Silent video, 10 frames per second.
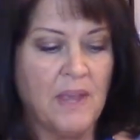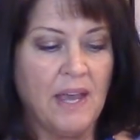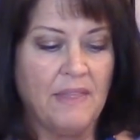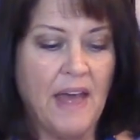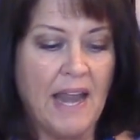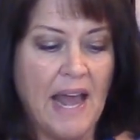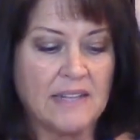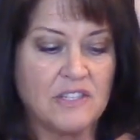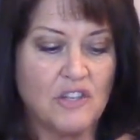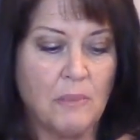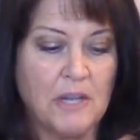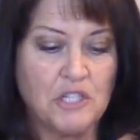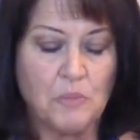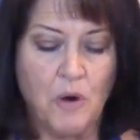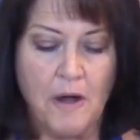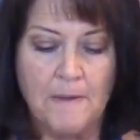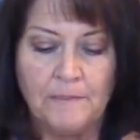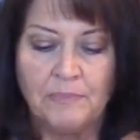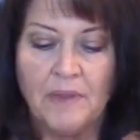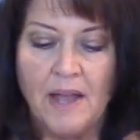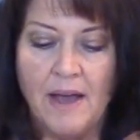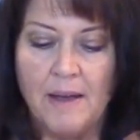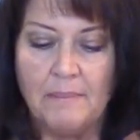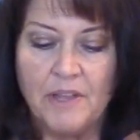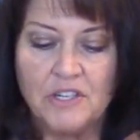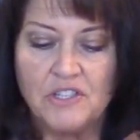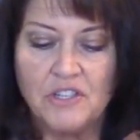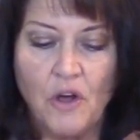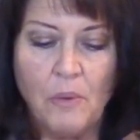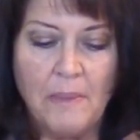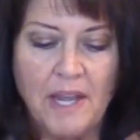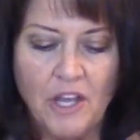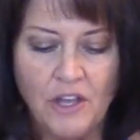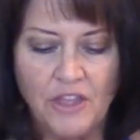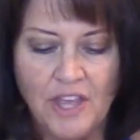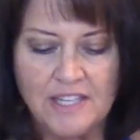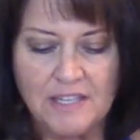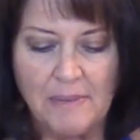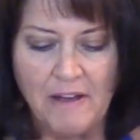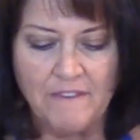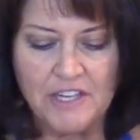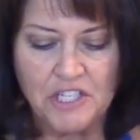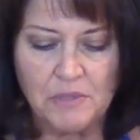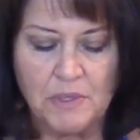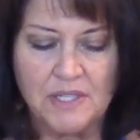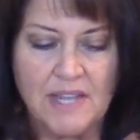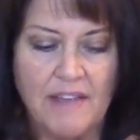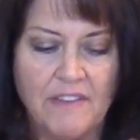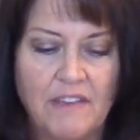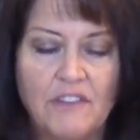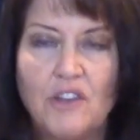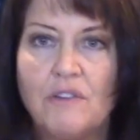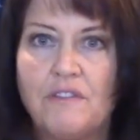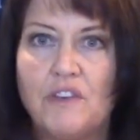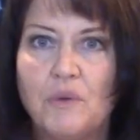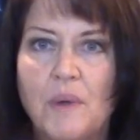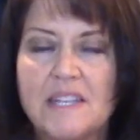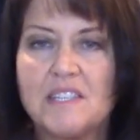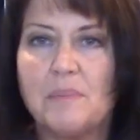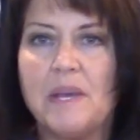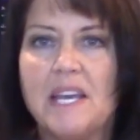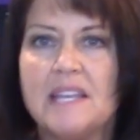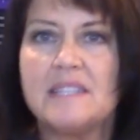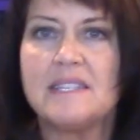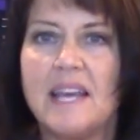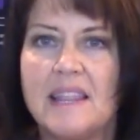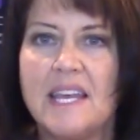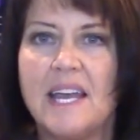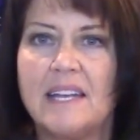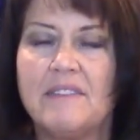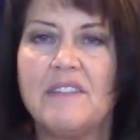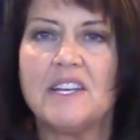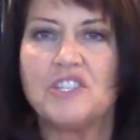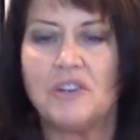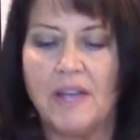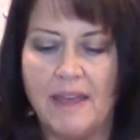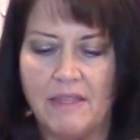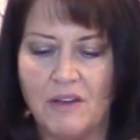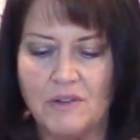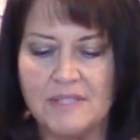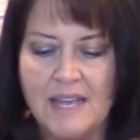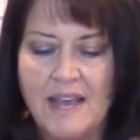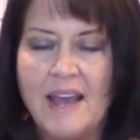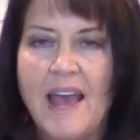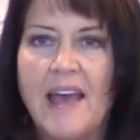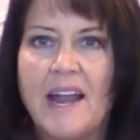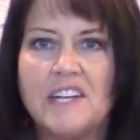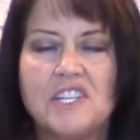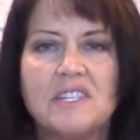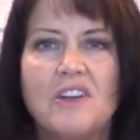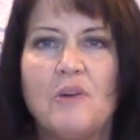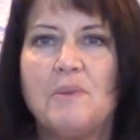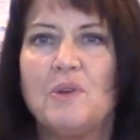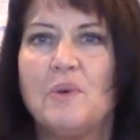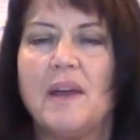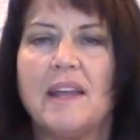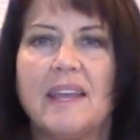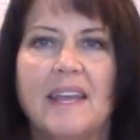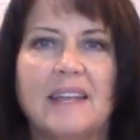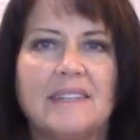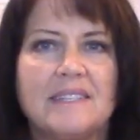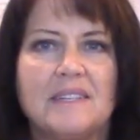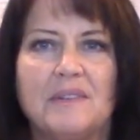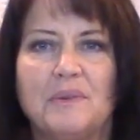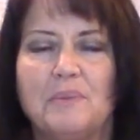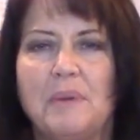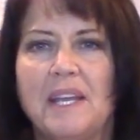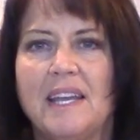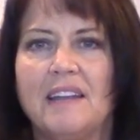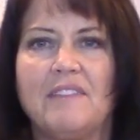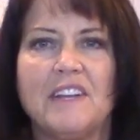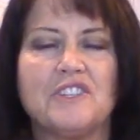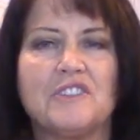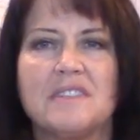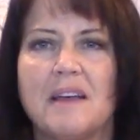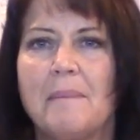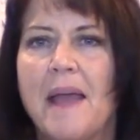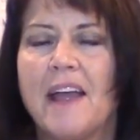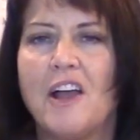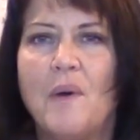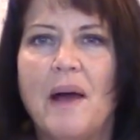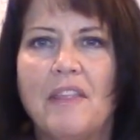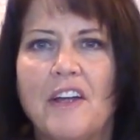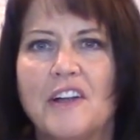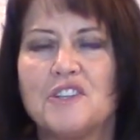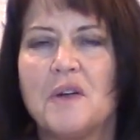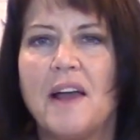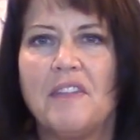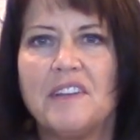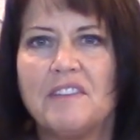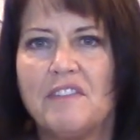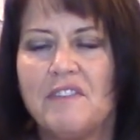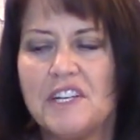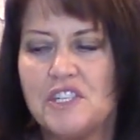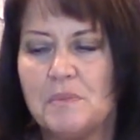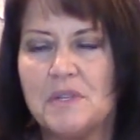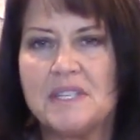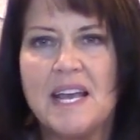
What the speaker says: That adds so much more. There's so many good things about vegetables. I've given you a few recipes at the end of this. You'll get those. And I just hope you get to be adventuresome and go out there and try all the different vegetables.